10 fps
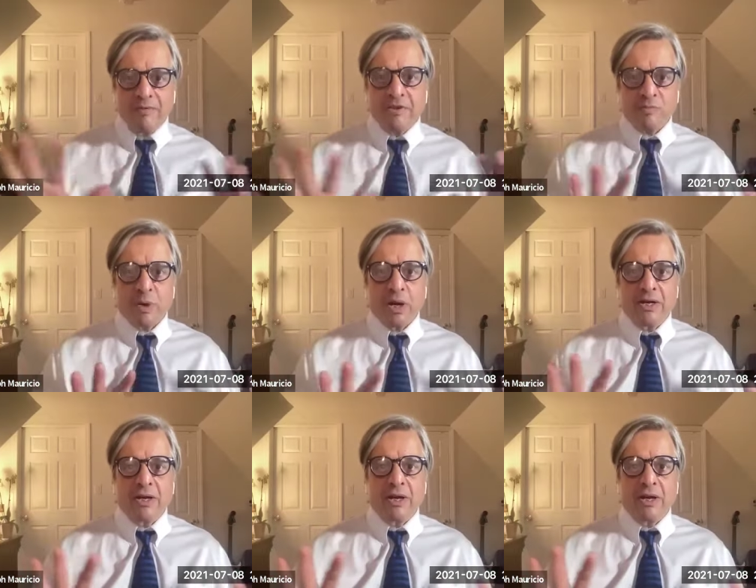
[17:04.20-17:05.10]
we have this
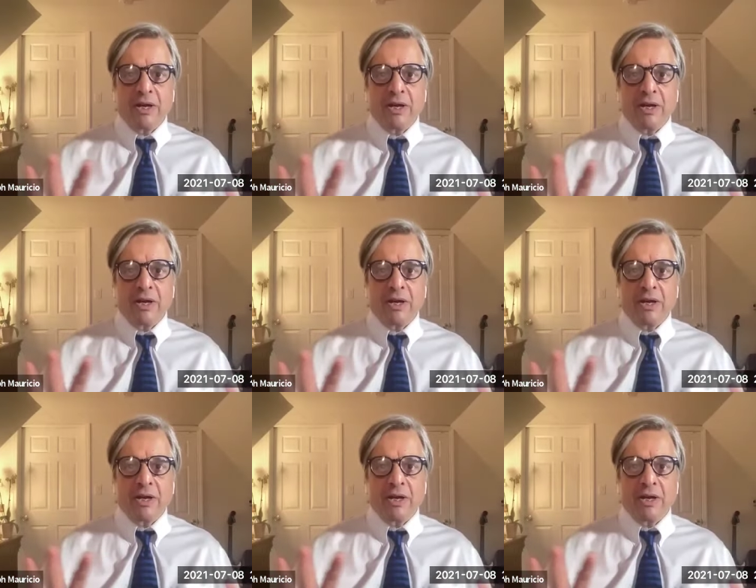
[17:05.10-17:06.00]
binary of two
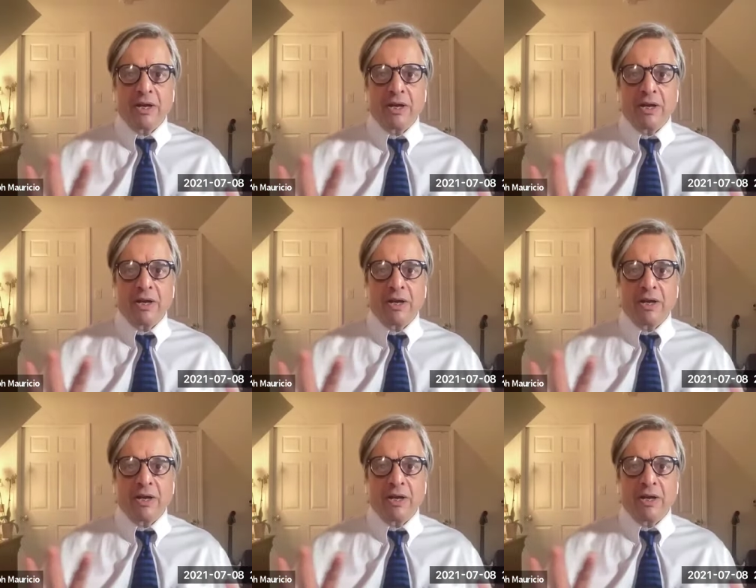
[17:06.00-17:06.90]
different minds: a
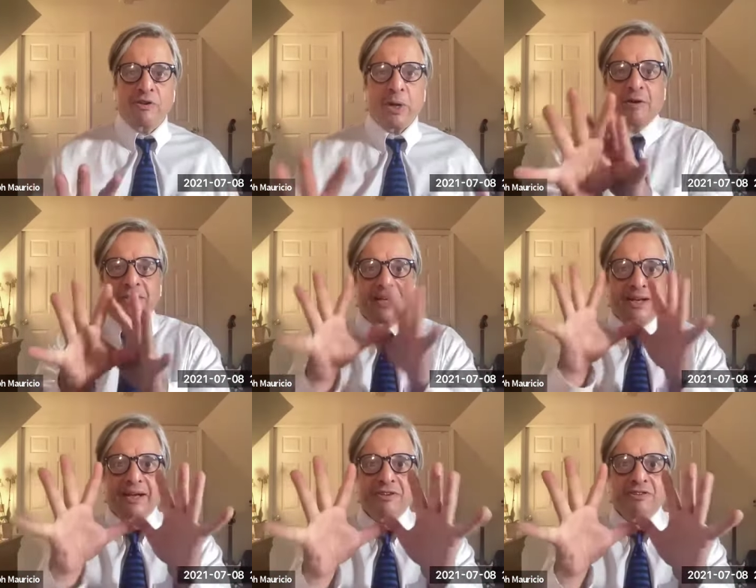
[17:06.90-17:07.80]
freaked out
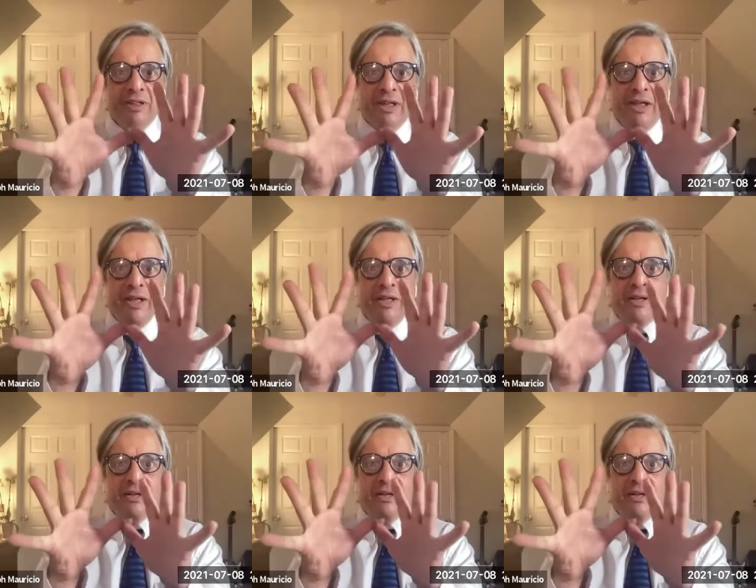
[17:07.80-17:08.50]
mind that actually